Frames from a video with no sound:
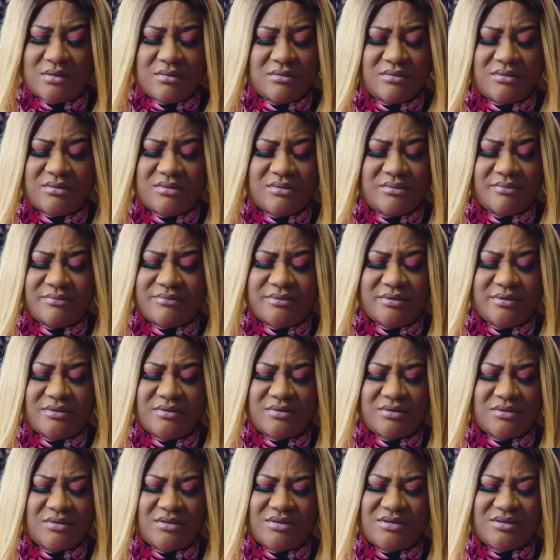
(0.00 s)

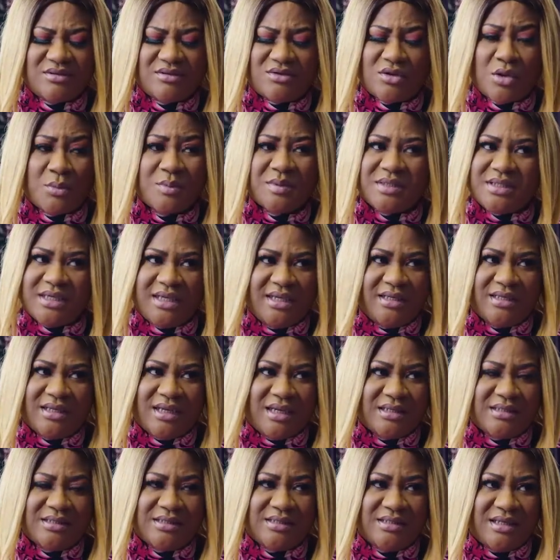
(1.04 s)
Stop saying
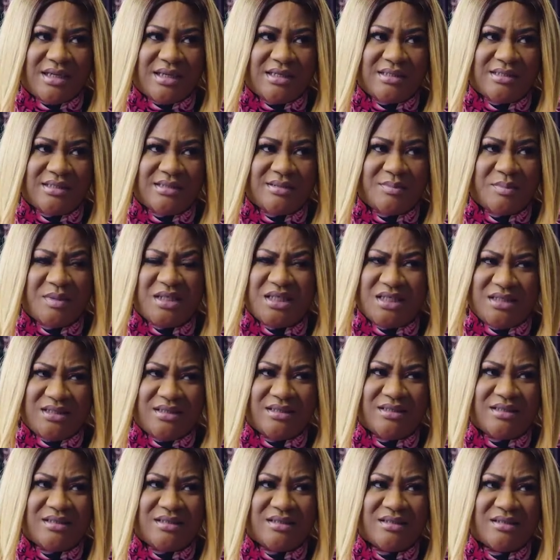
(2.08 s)
that, Diaz,
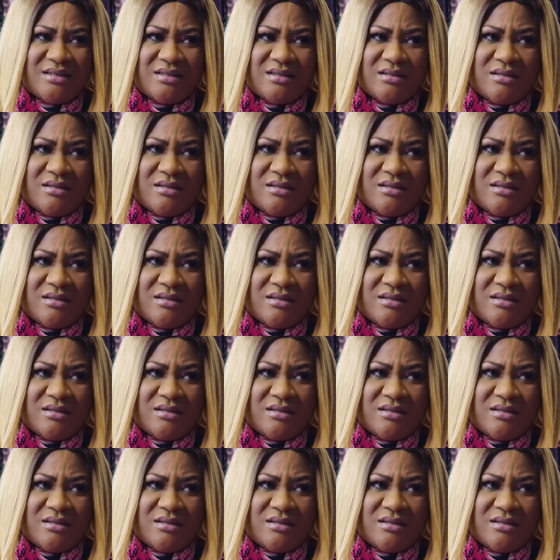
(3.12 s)
please.